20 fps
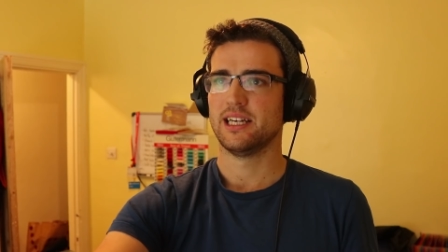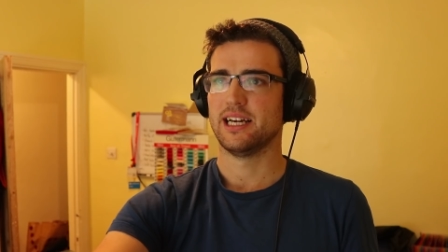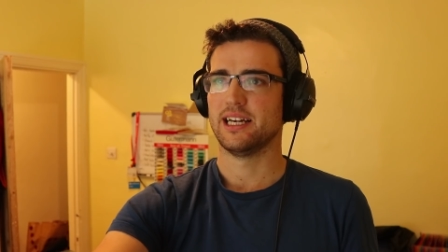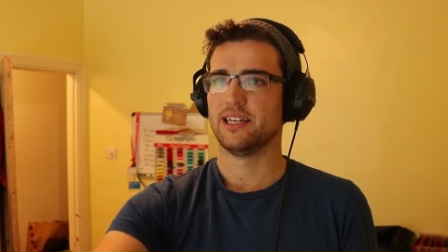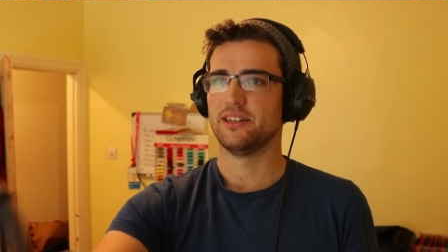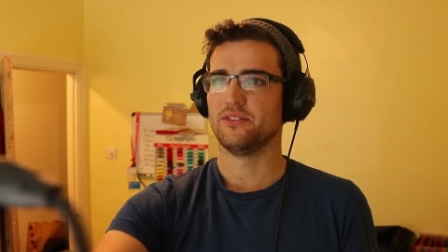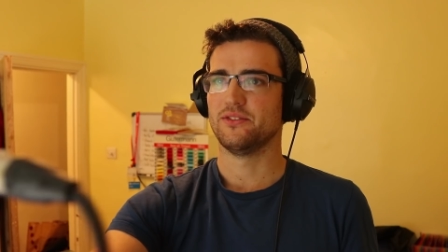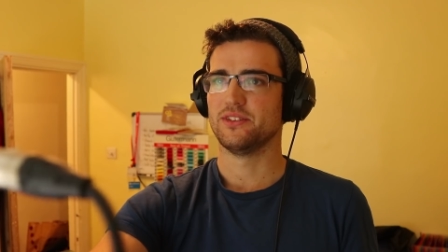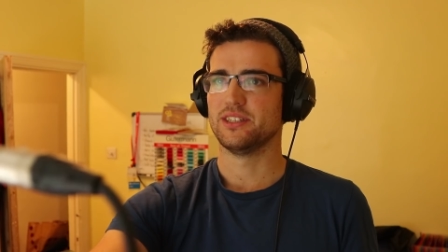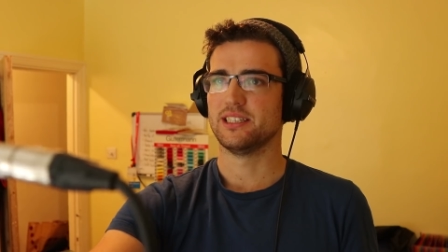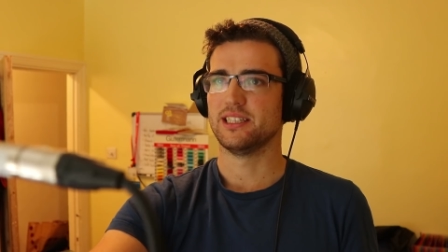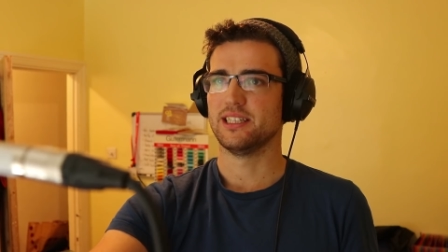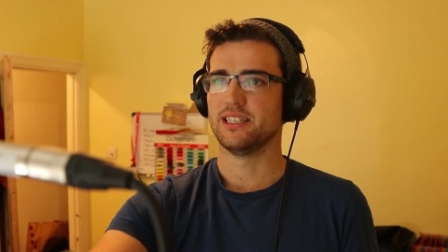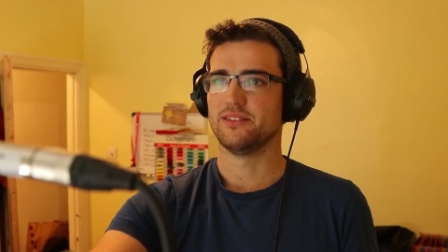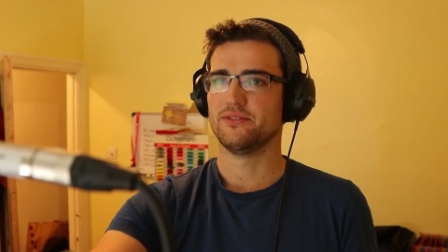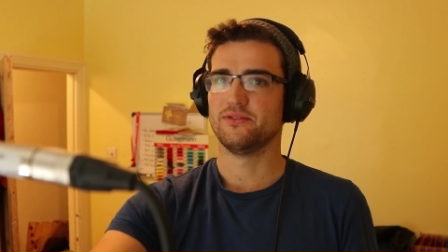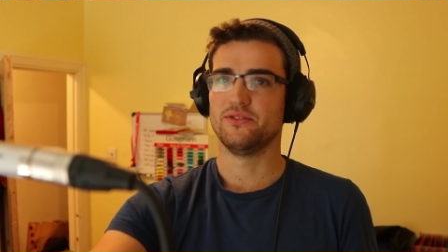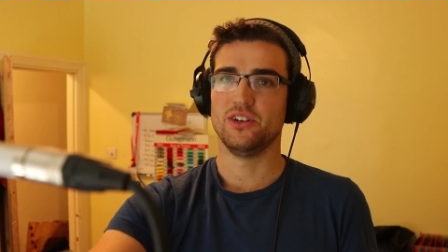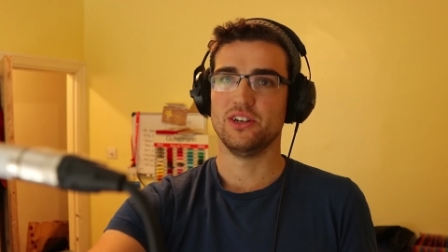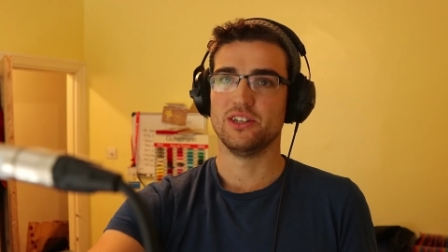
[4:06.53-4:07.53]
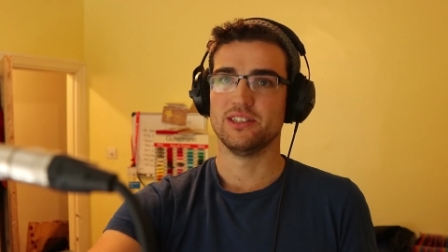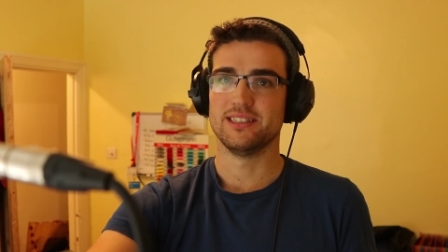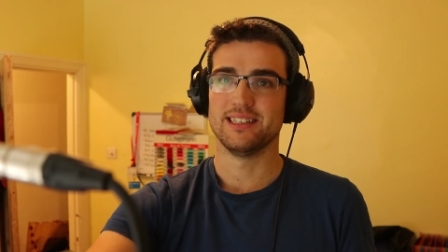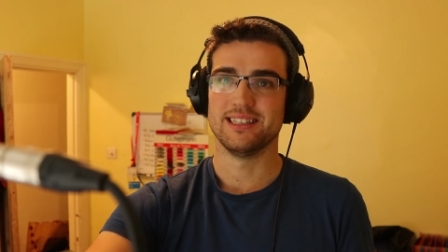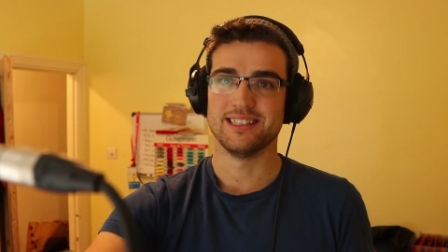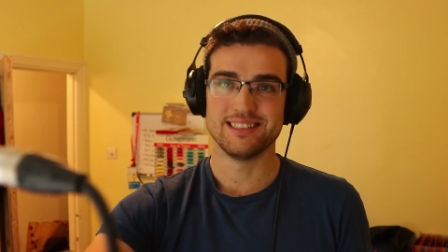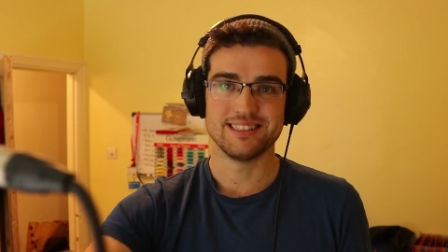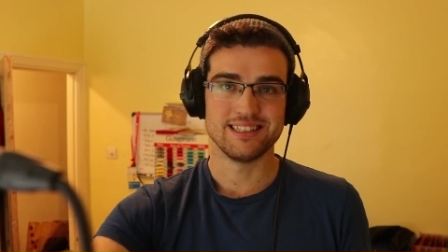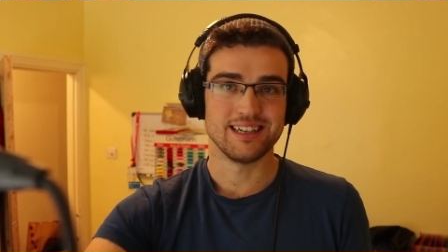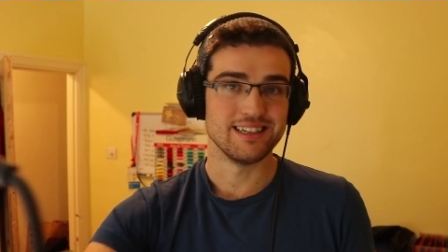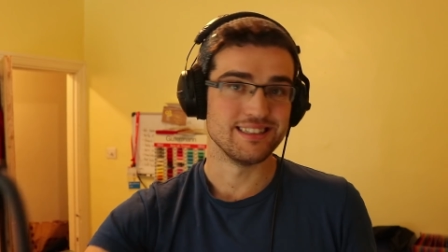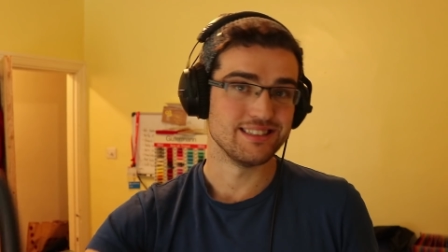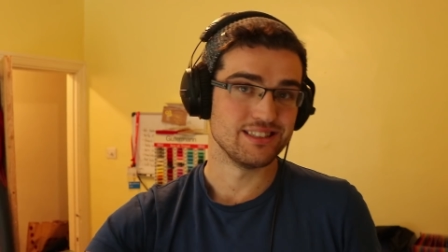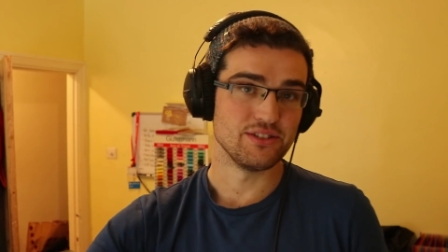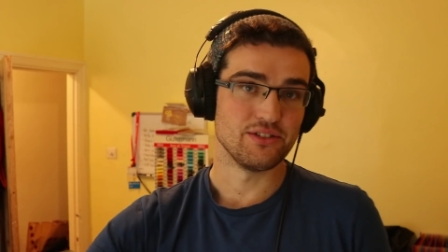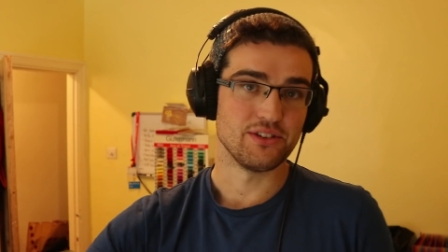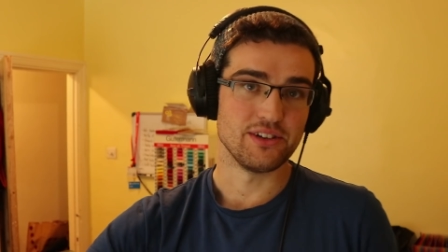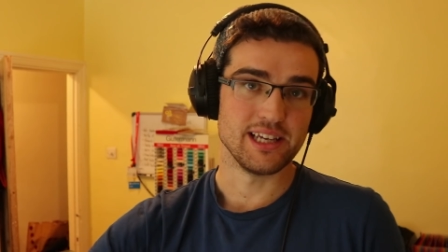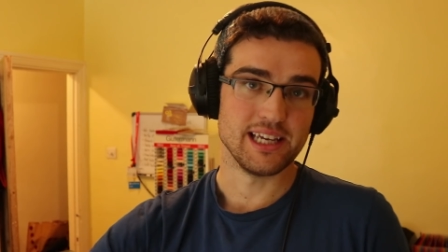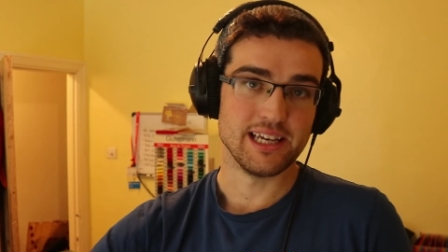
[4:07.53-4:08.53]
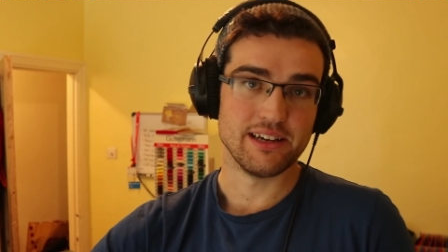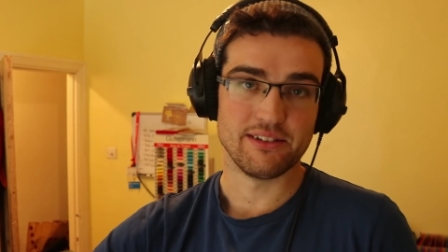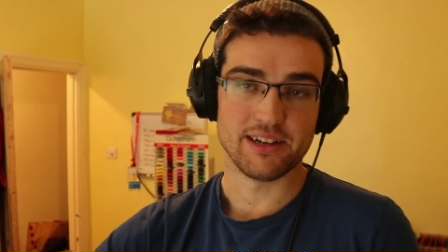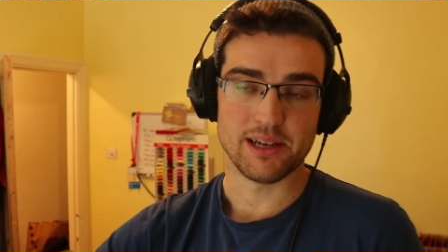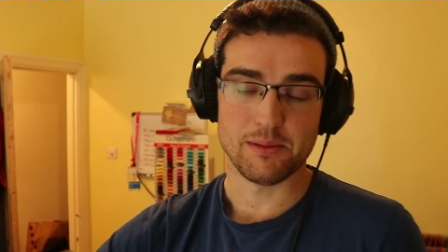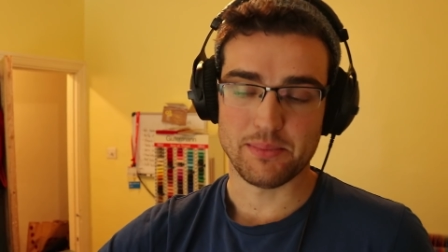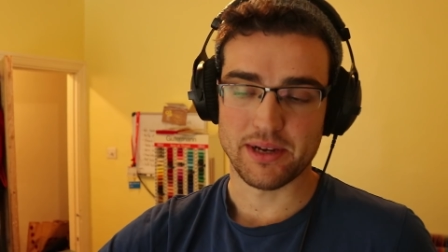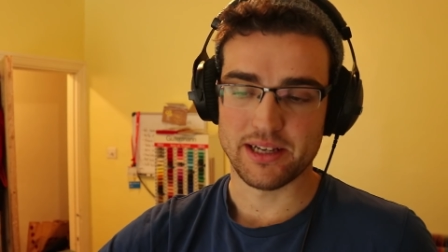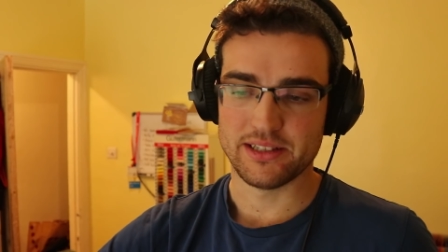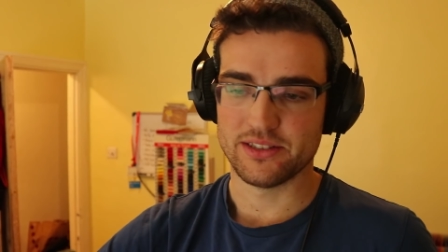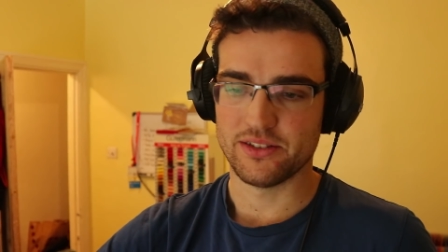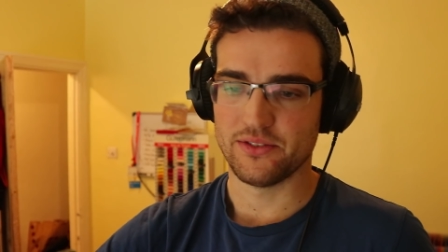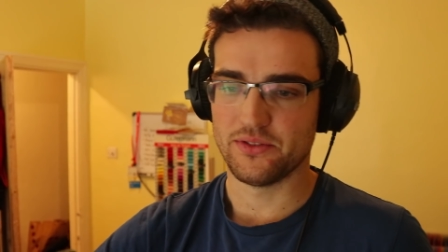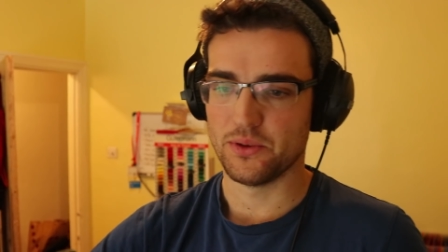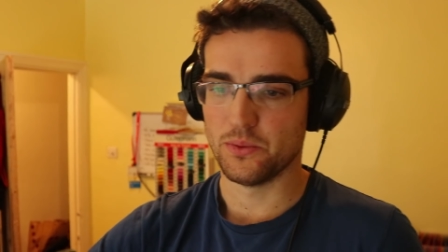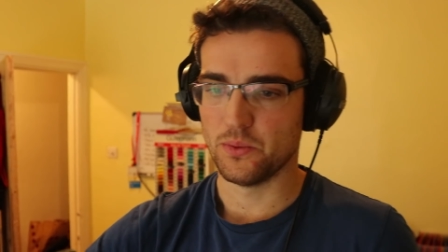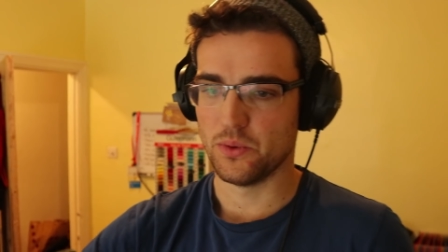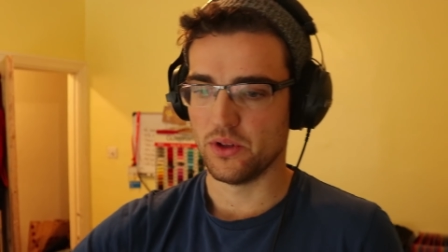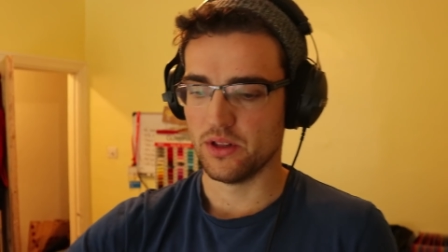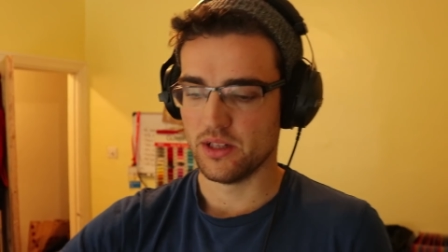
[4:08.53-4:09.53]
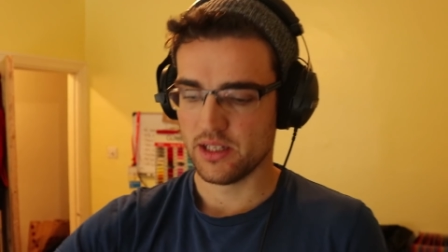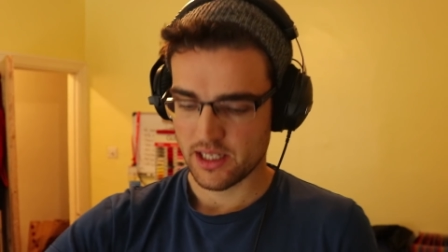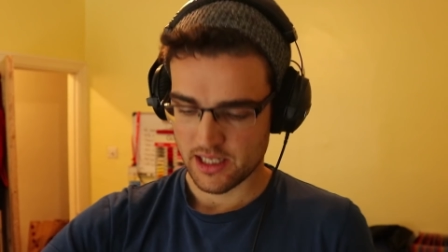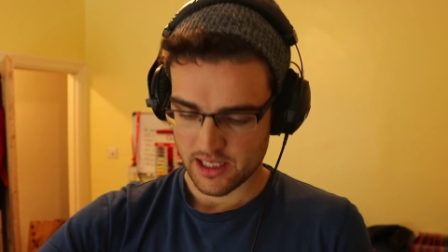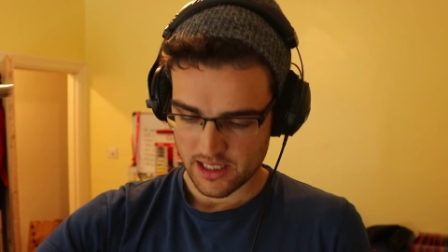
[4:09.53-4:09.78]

And obviously, full onto the sides, you're only hearing it bounce off the wall.